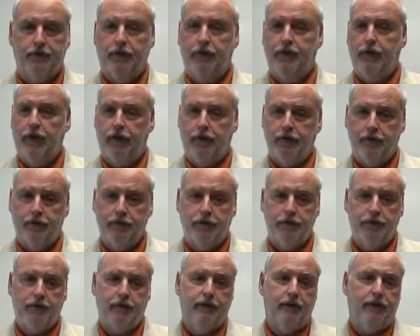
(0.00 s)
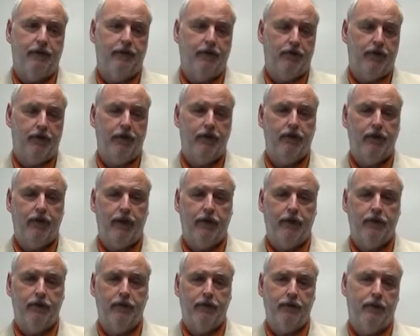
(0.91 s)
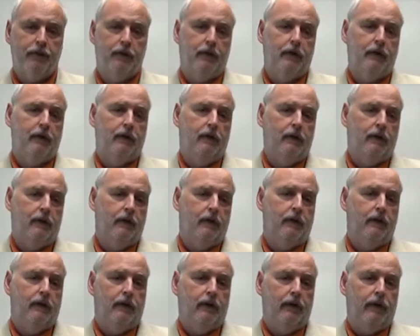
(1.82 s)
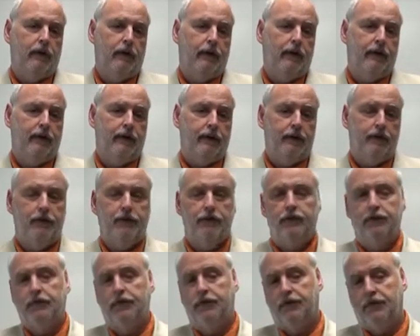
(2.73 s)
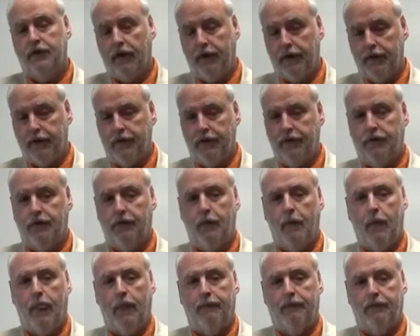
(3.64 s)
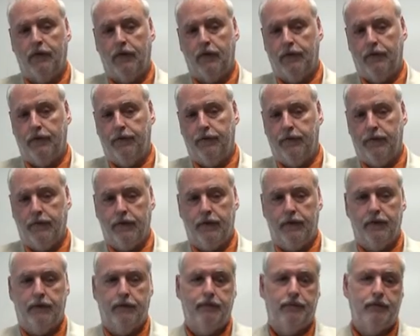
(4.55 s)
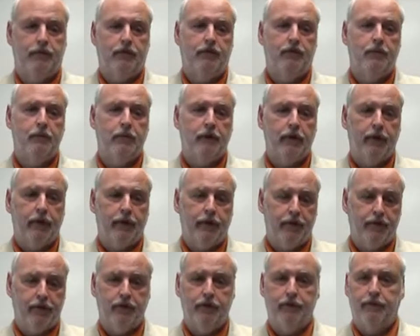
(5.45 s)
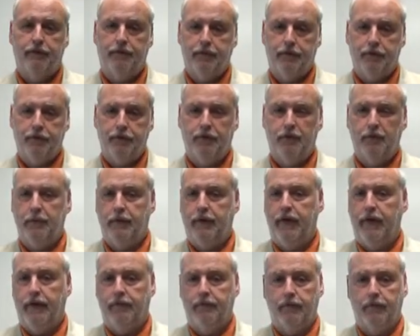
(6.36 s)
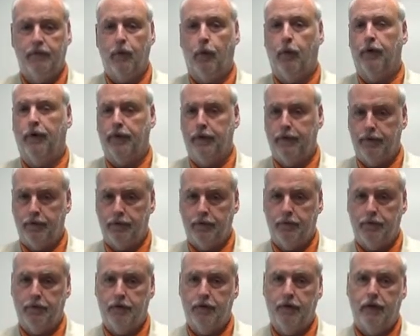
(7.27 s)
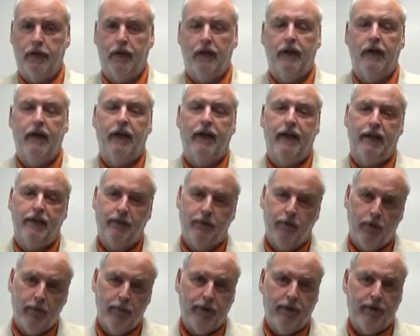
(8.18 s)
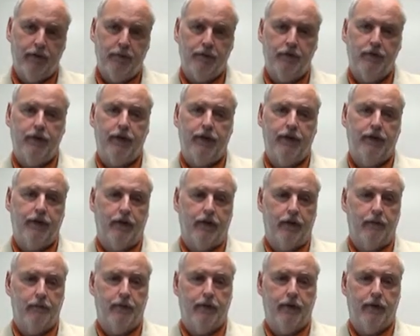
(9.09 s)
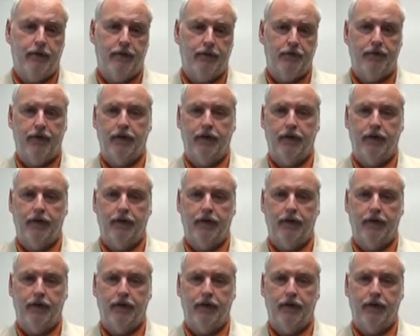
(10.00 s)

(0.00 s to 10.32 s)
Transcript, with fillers: psychology that seeks out and studies the similarities and differences in the behavior of organisms. And don't make the mistake that comparative